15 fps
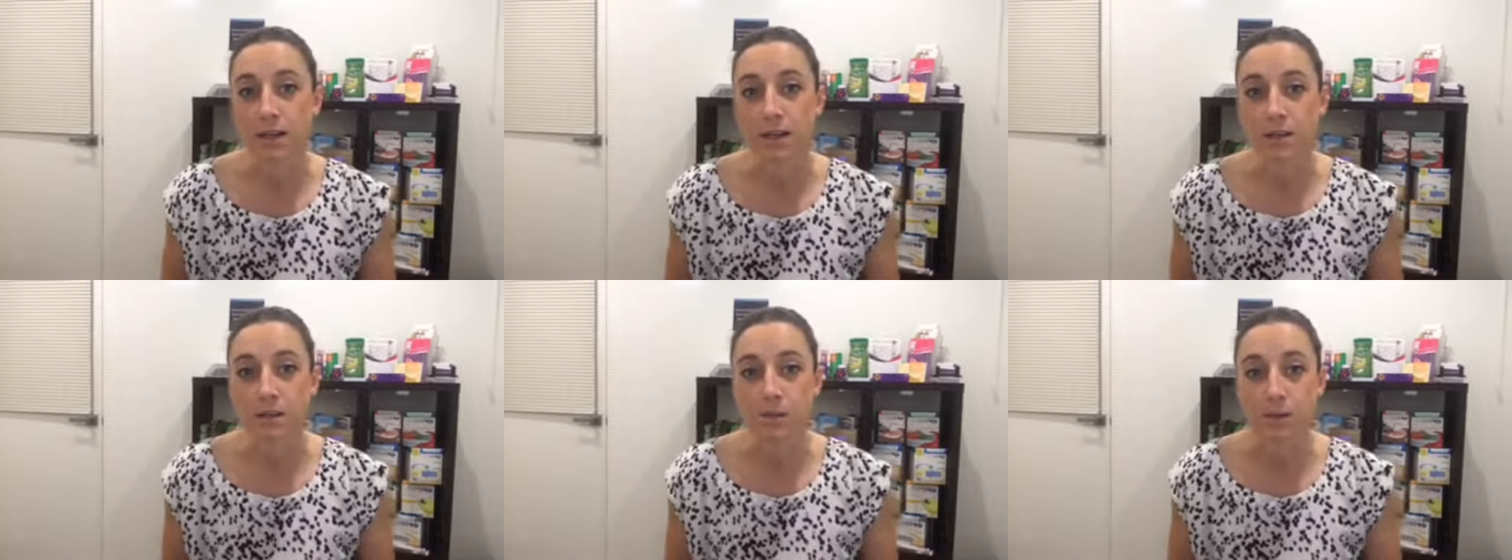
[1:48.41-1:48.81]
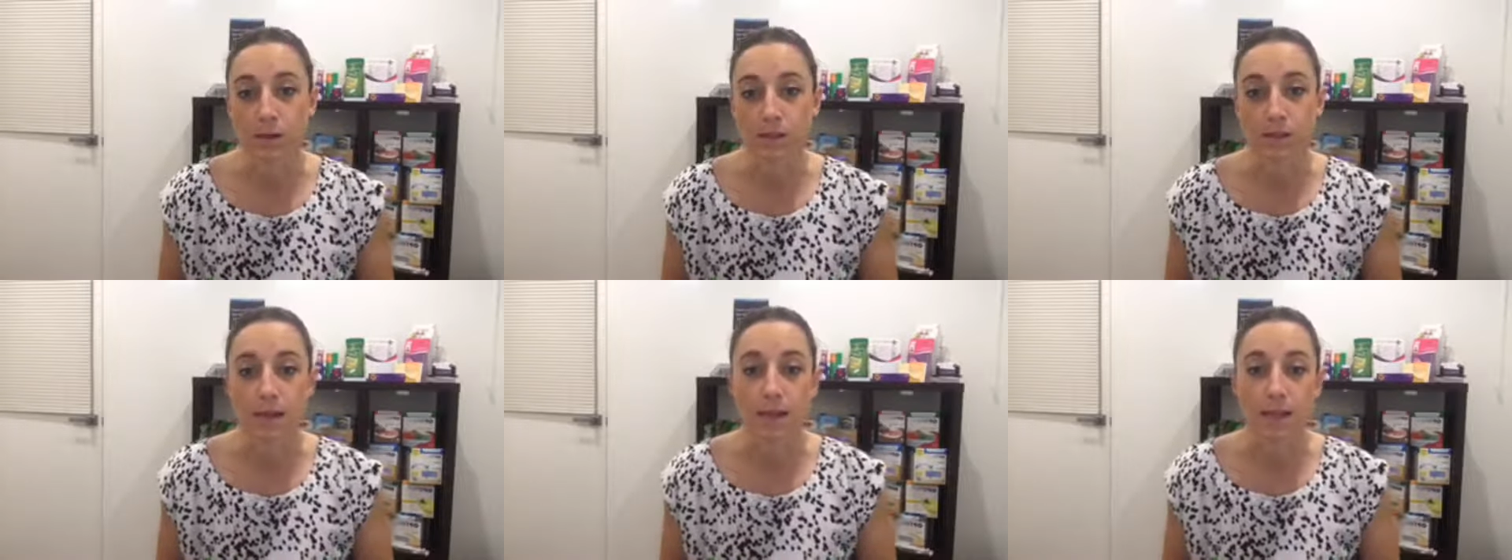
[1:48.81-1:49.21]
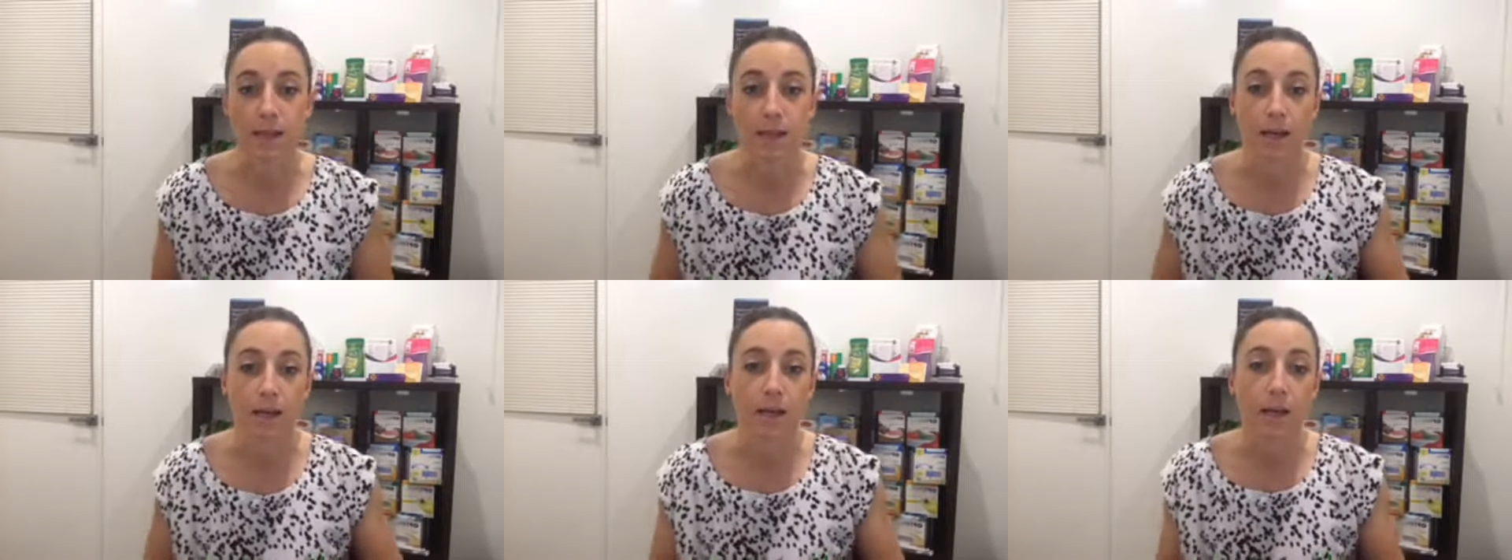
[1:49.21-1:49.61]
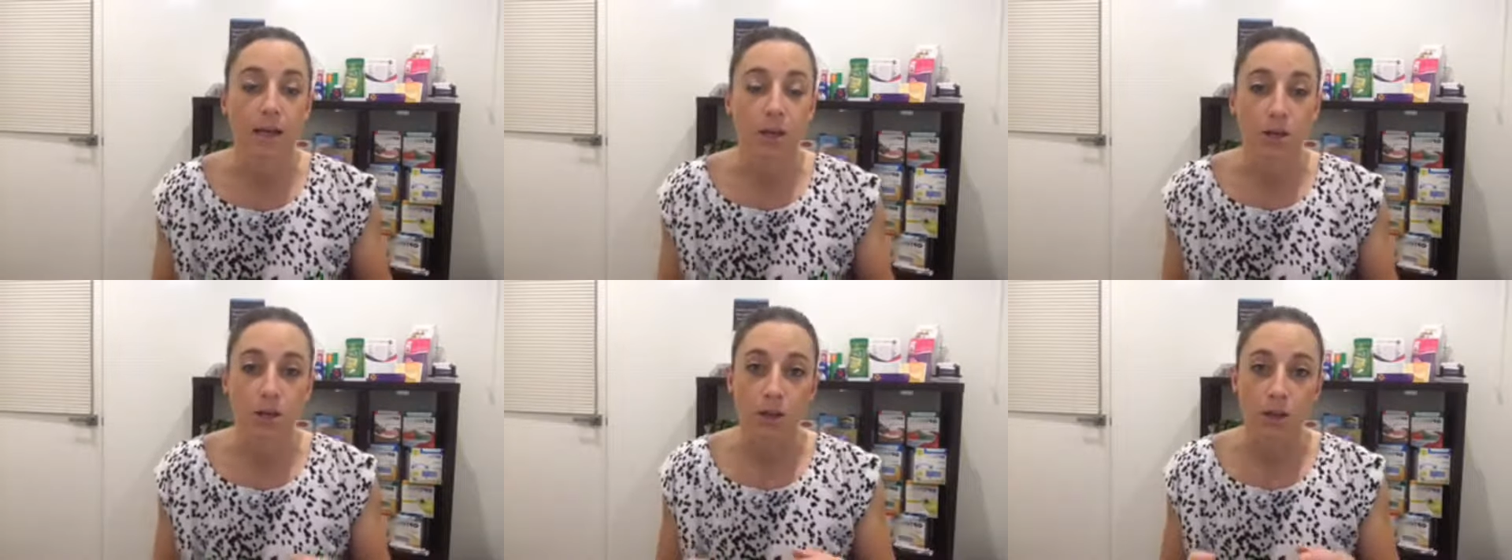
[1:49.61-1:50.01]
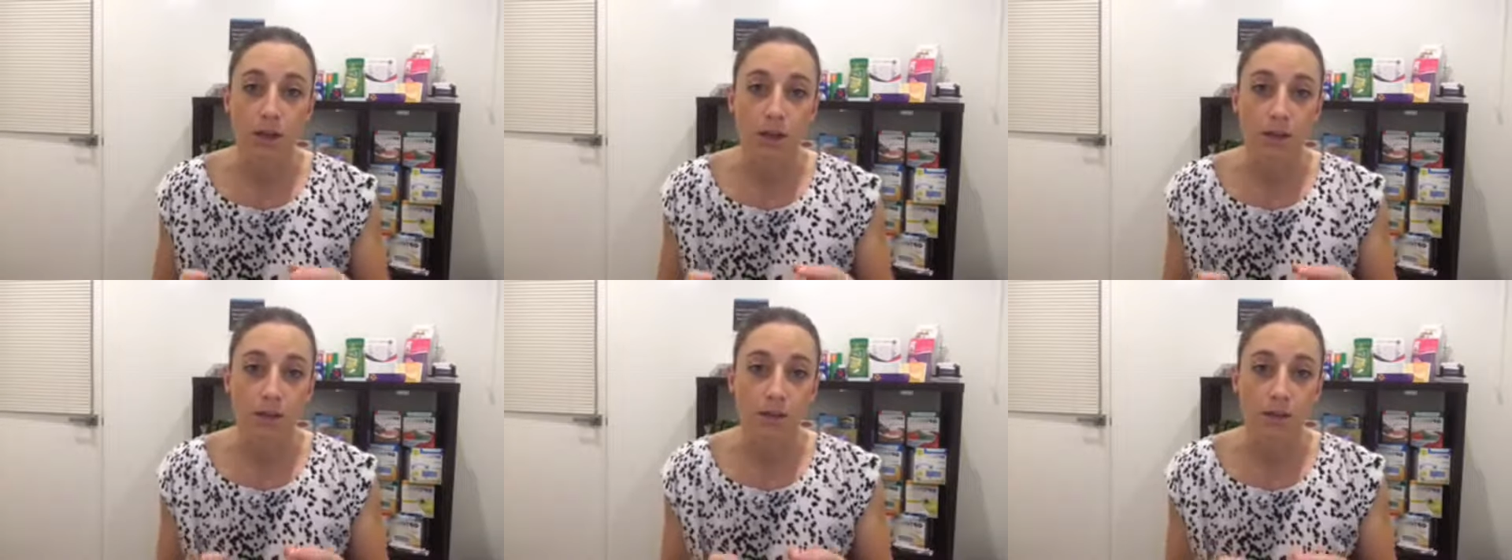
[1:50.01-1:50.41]
is by saying that
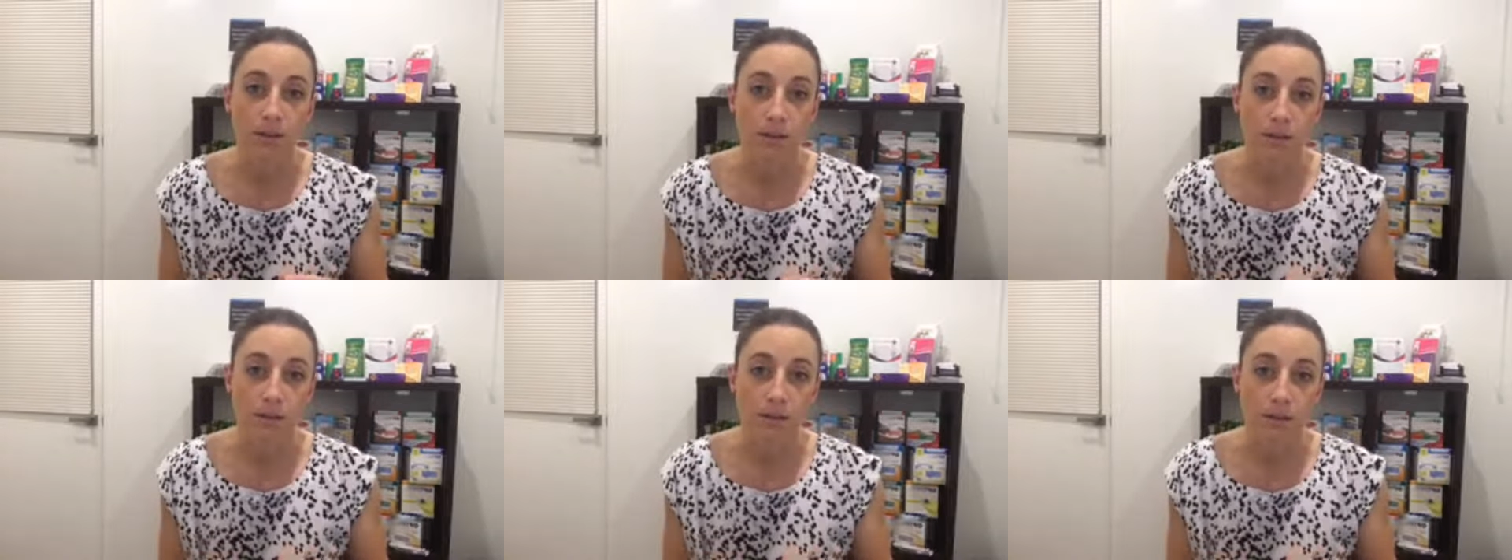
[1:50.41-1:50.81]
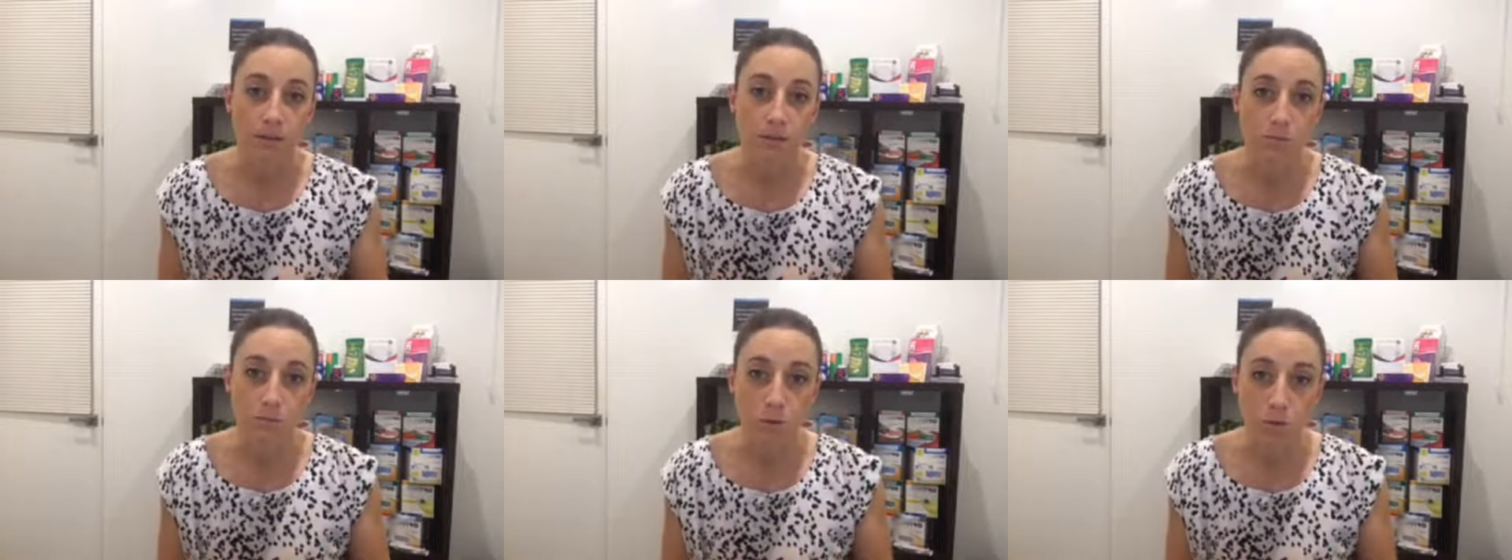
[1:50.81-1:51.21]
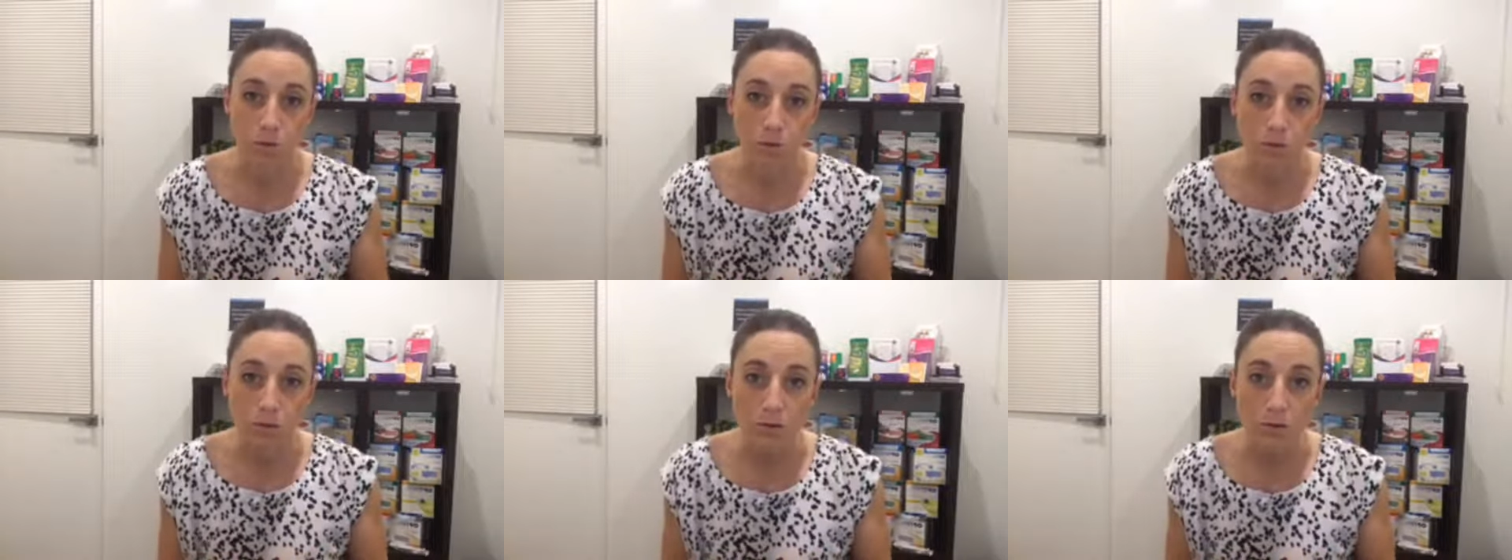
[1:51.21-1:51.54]
anything that is smooth